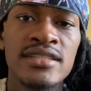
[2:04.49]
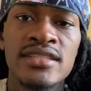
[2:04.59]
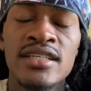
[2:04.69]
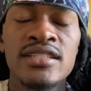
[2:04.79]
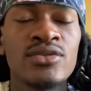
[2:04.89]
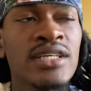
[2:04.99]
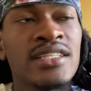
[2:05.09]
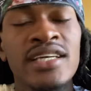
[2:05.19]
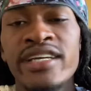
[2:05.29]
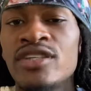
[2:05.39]
the sun, you
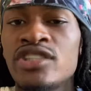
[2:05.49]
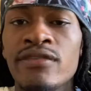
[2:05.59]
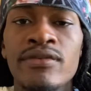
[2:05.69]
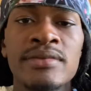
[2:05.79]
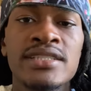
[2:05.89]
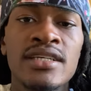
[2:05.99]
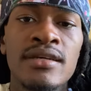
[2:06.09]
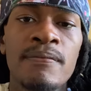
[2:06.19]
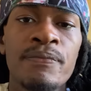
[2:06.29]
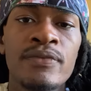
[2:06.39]
get the energy from the sun.